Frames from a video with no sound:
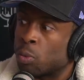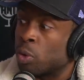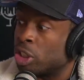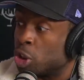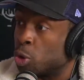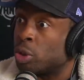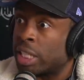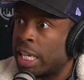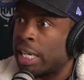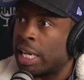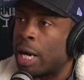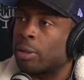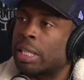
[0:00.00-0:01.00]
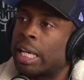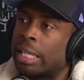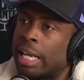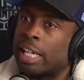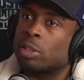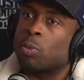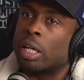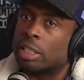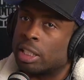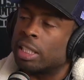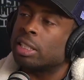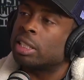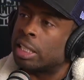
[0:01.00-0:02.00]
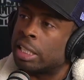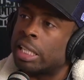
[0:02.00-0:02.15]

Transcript: Once you said it, I was like, that's why she